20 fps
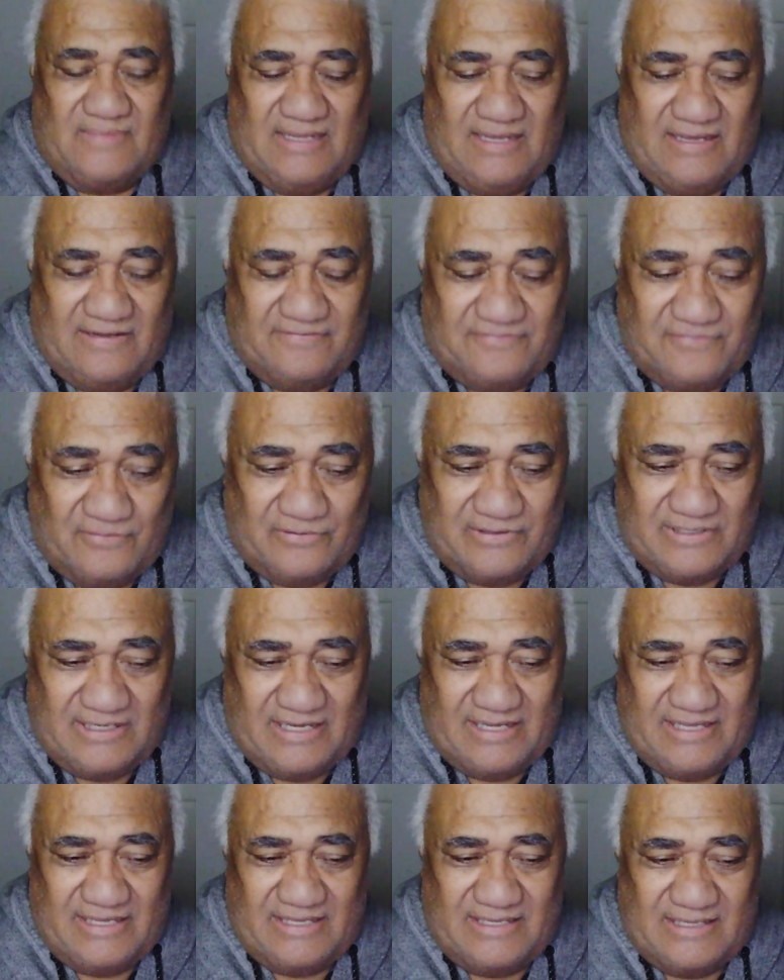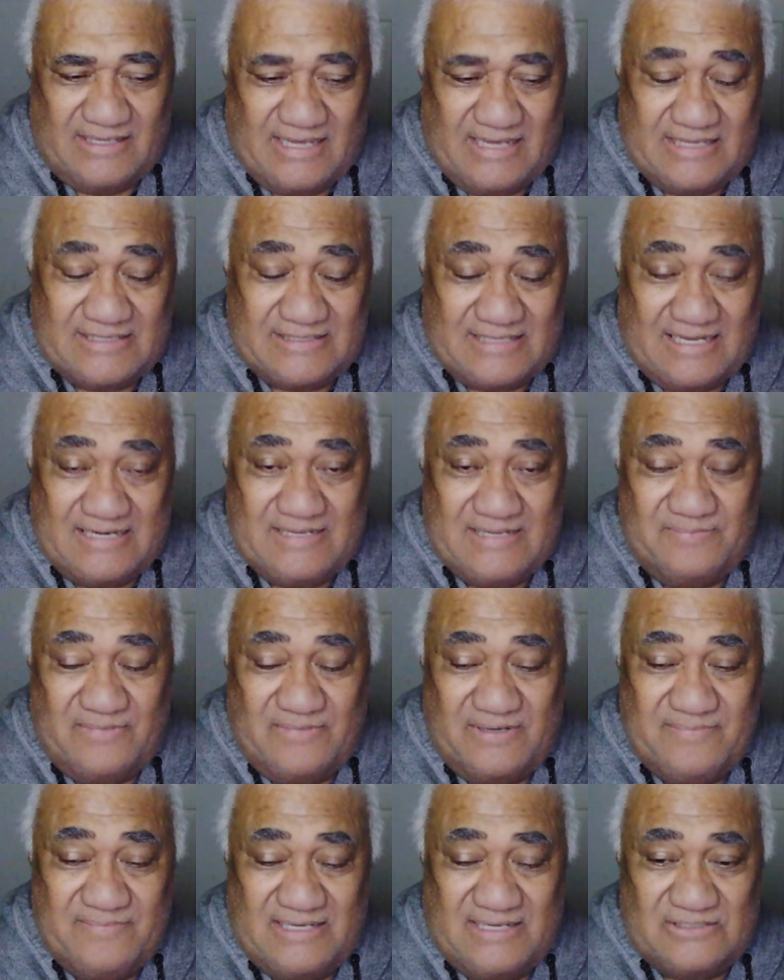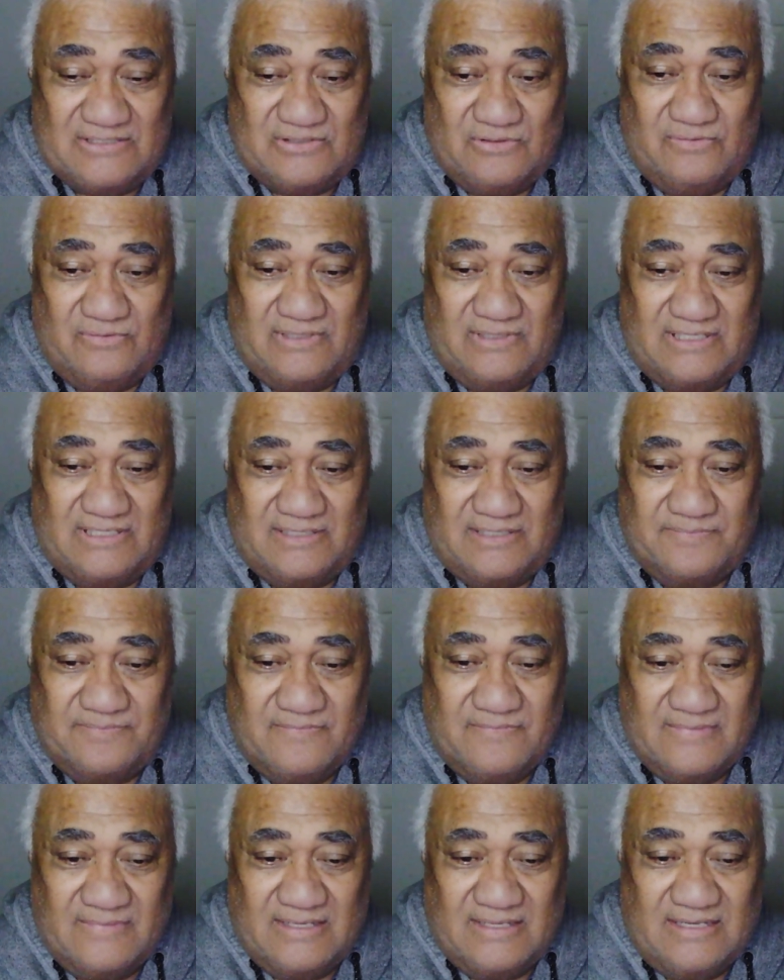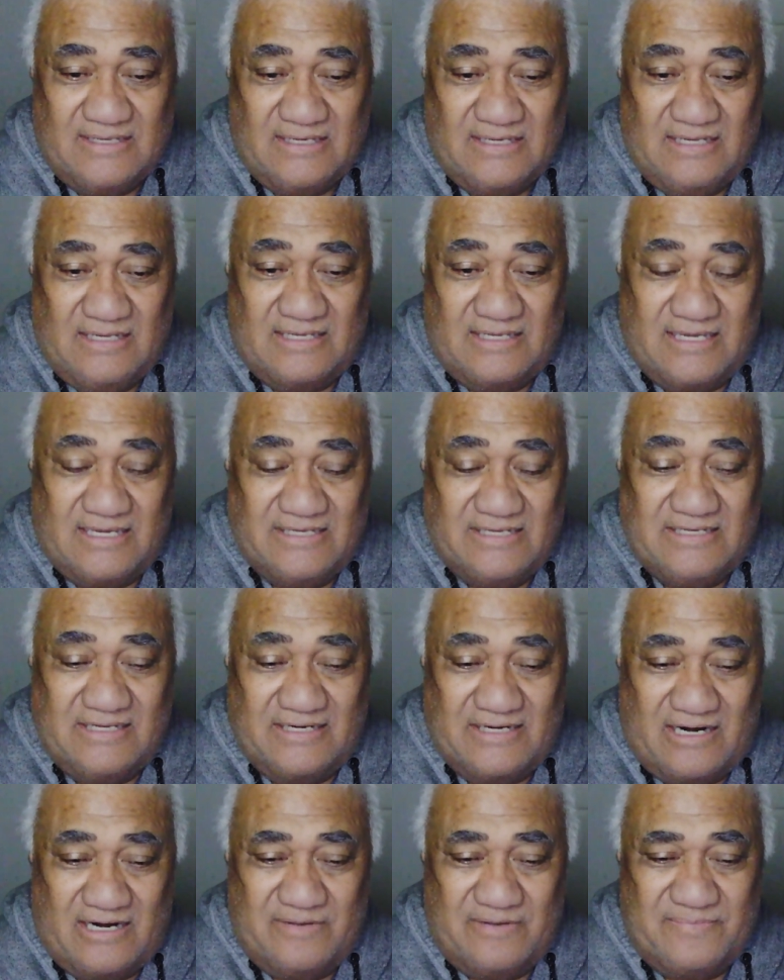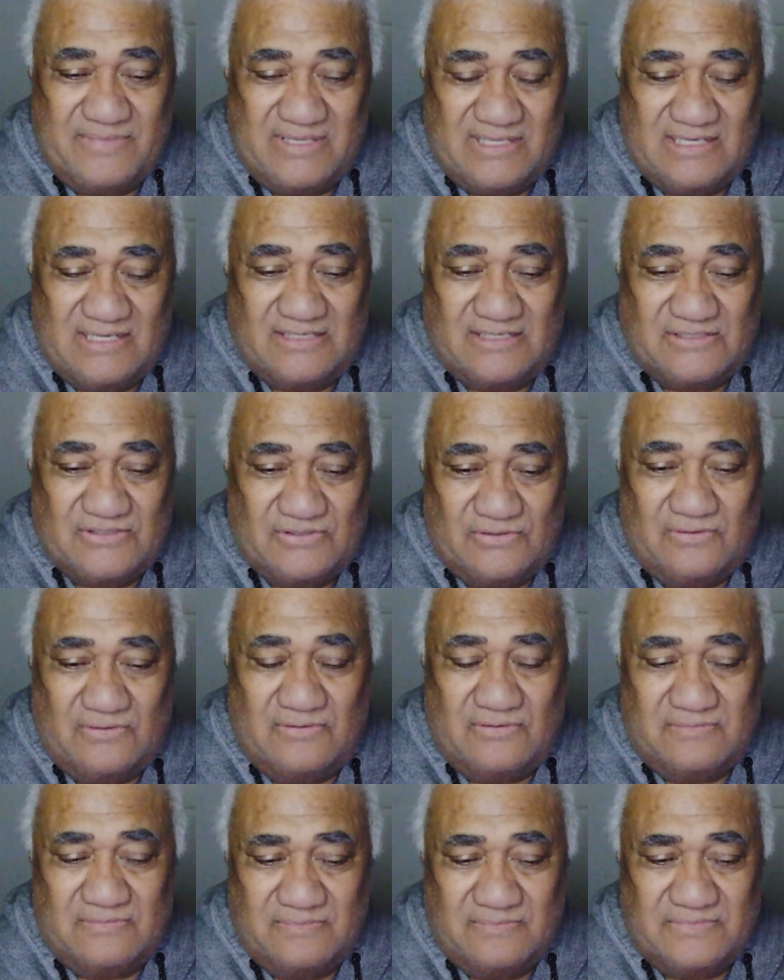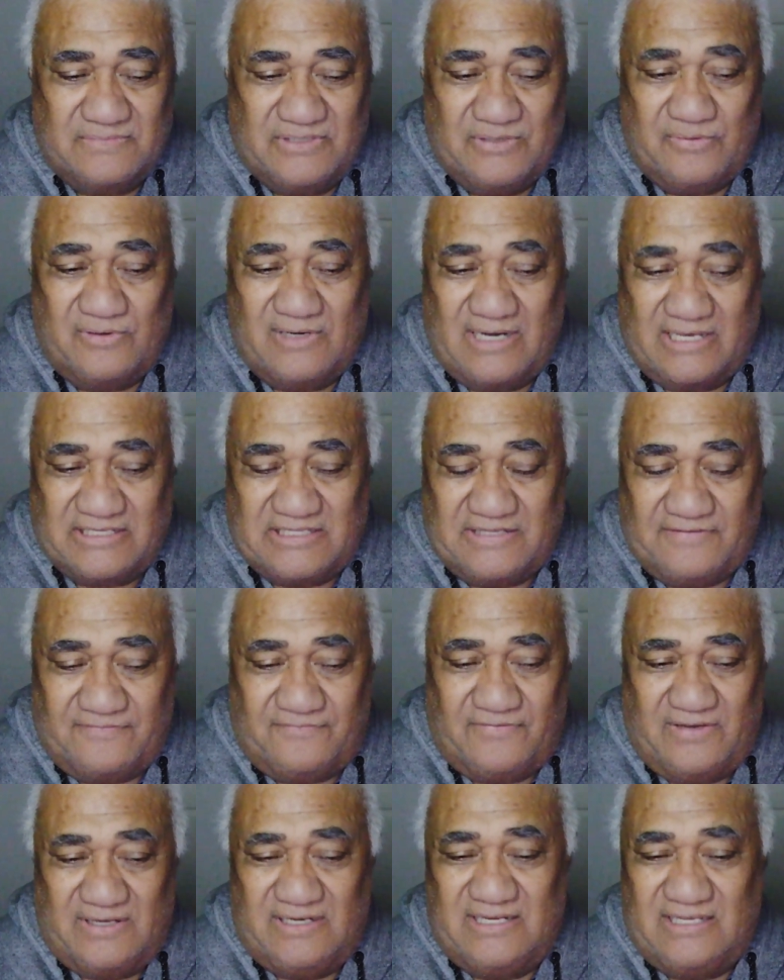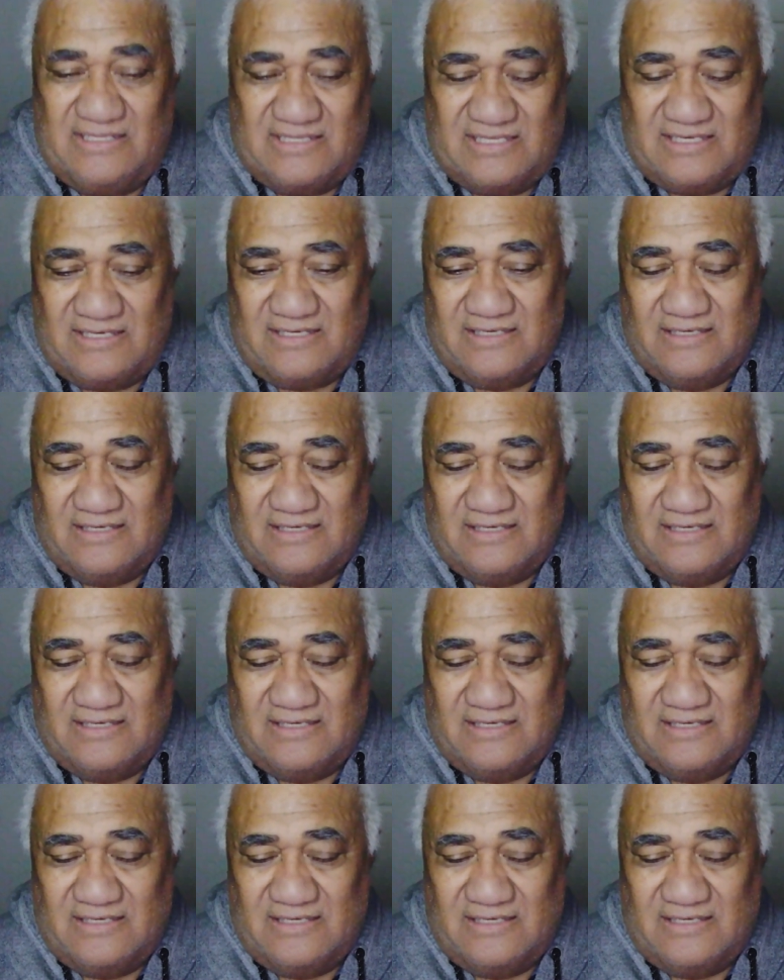for I tali mai mato ele. the Kenyan army. So they were like defending the